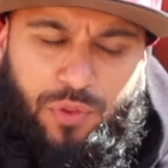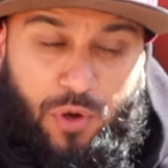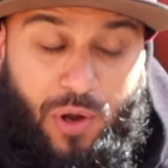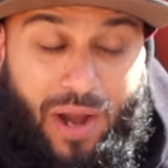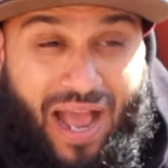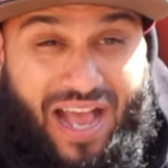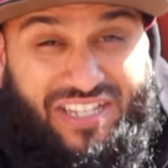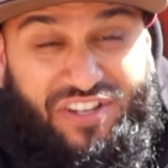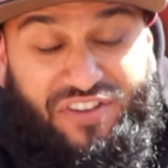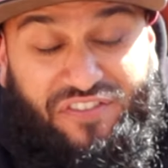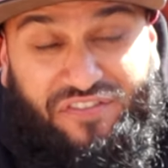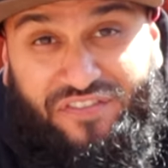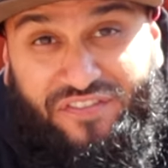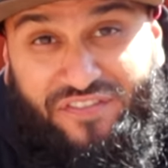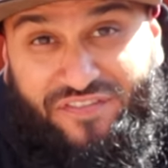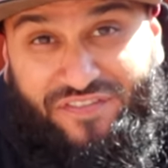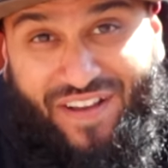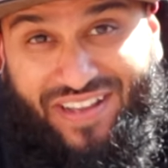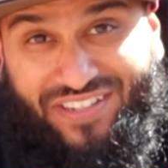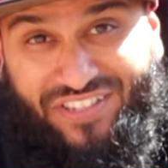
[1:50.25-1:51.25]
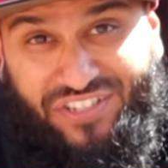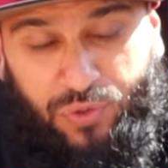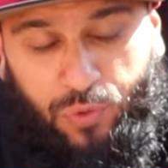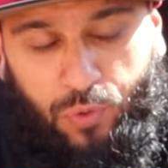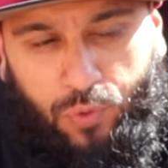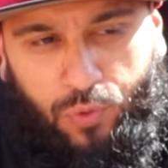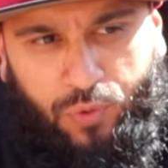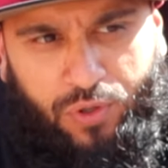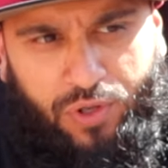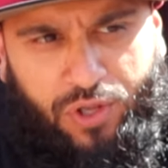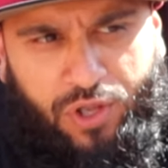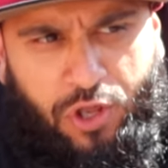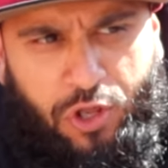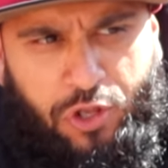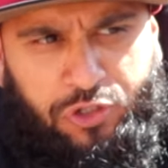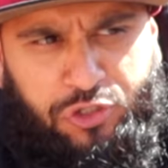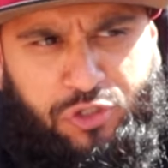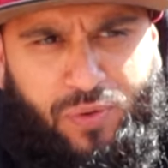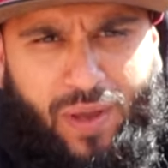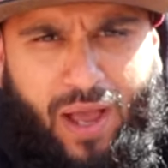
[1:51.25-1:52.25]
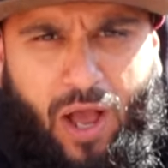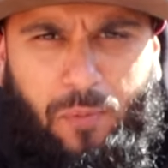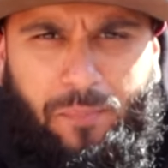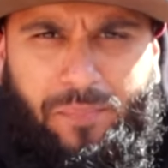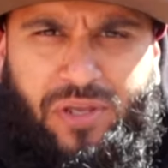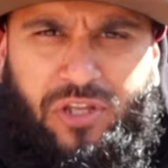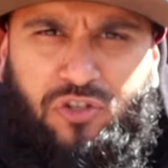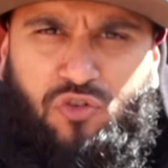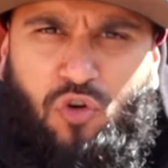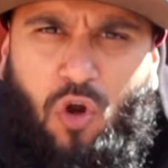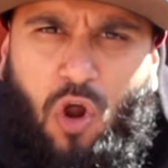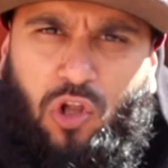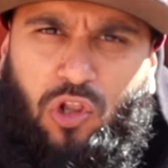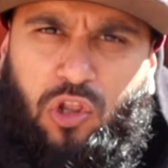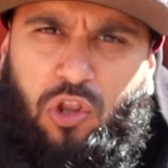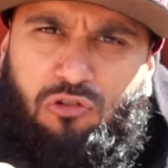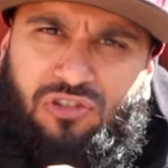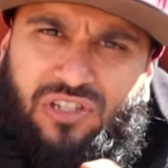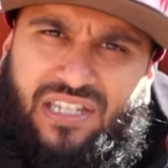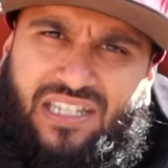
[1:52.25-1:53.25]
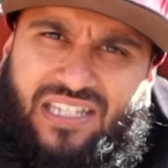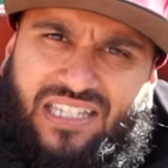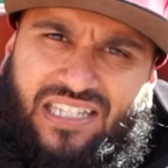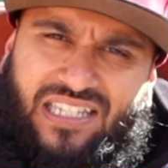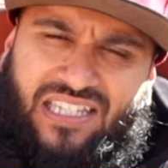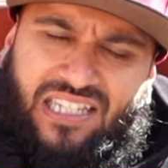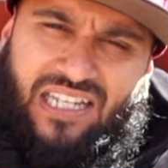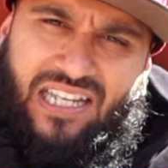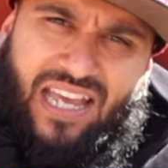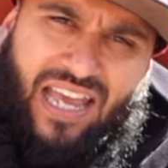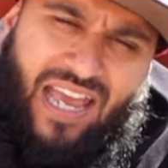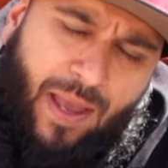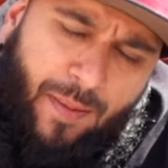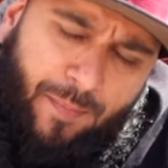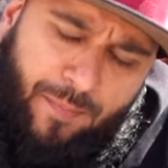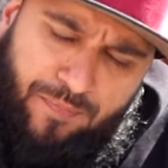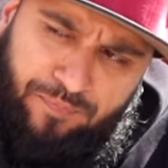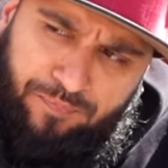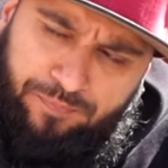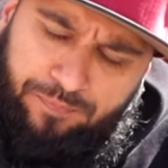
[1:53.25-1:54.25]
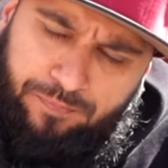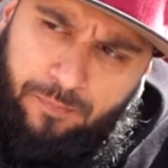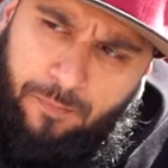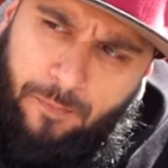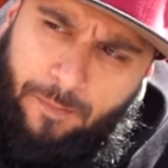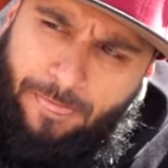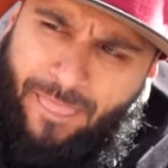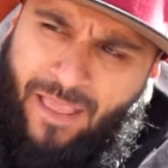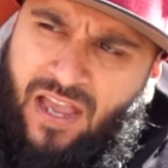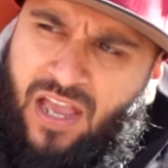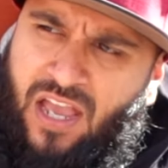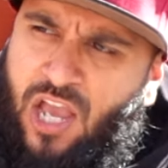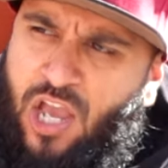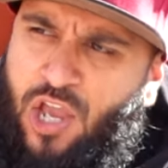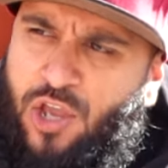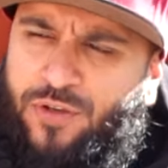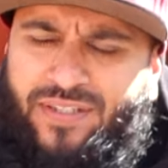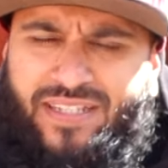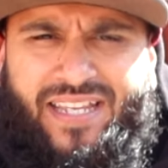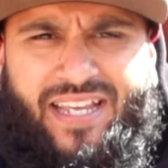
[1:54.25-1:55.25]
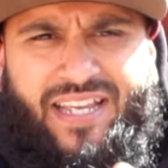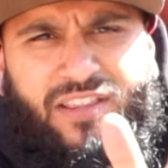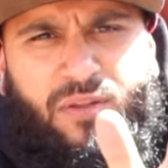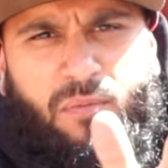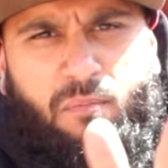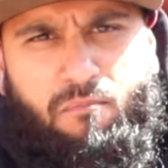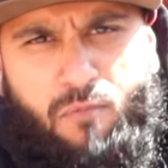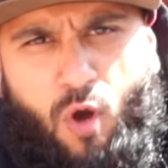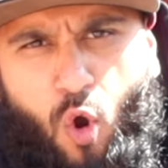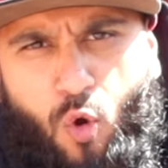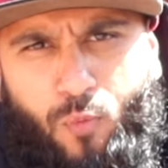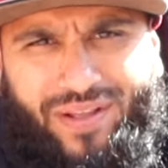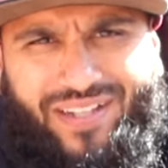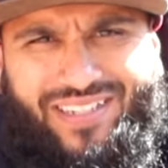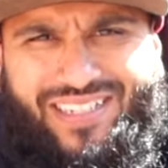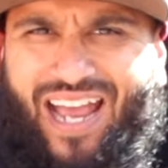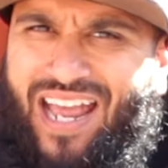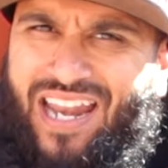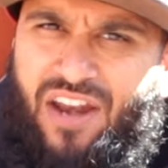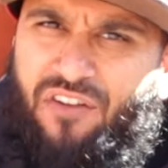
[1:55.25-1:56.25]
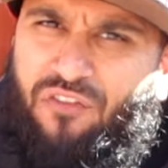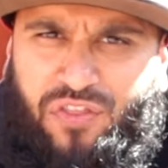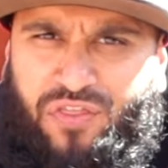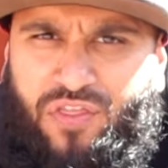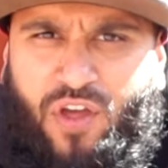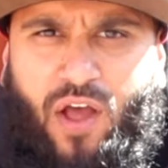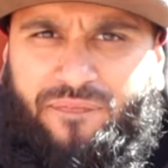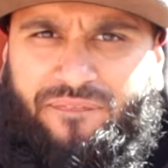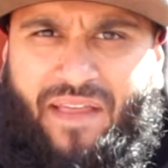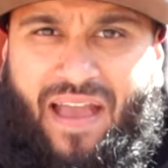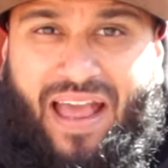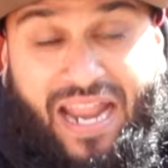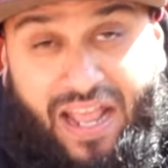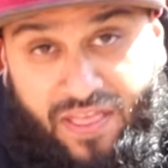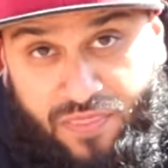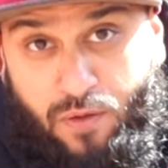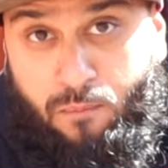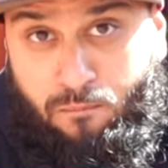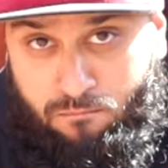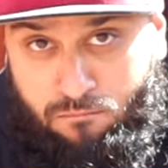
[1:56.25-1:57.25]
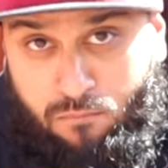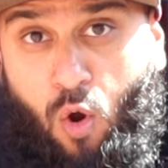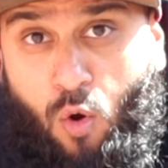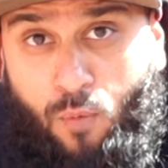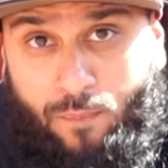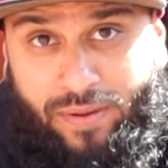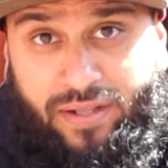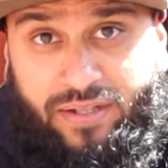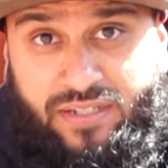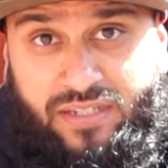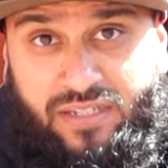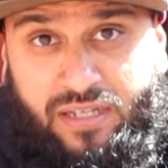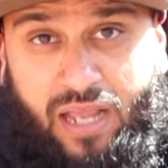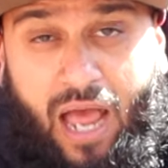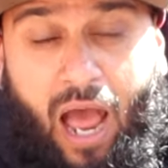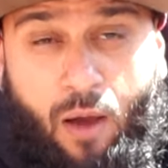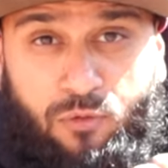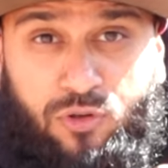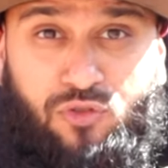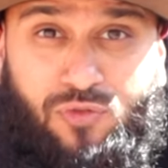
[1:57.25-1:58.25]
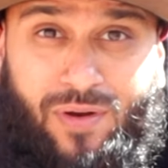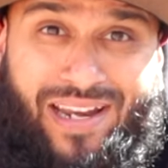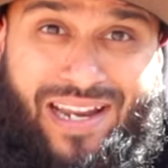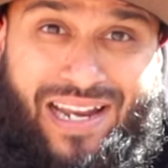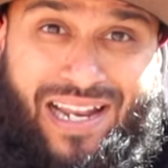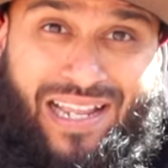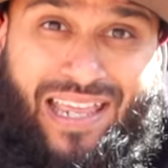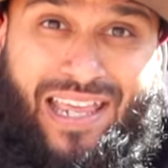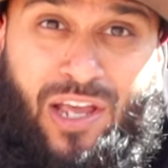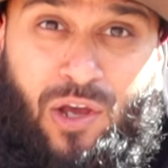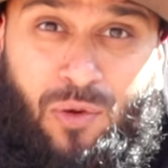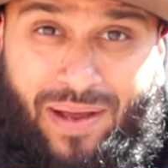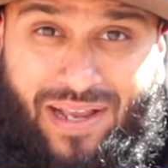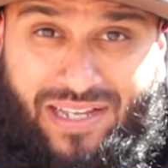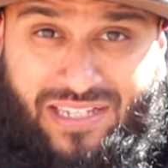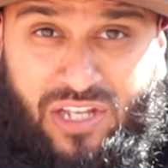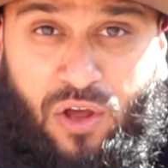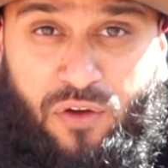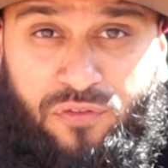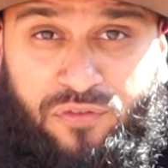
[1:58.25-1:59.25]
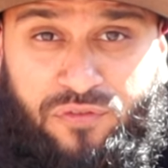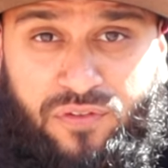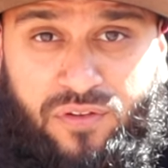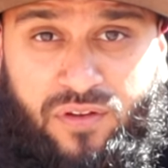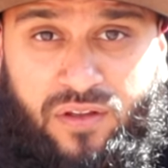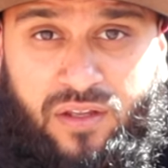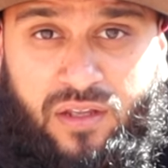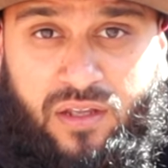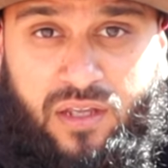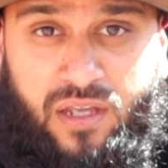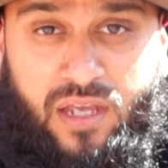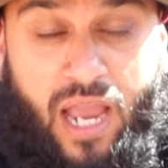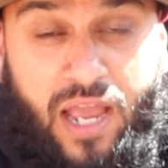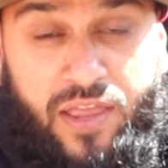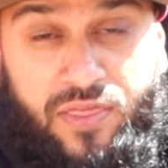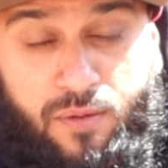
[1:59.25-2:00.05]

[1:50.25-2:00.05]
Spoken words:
her as a vessel to help me draw closest to him. You see, in the moment, I never thought that. In the moment, I was ready to kill myself. In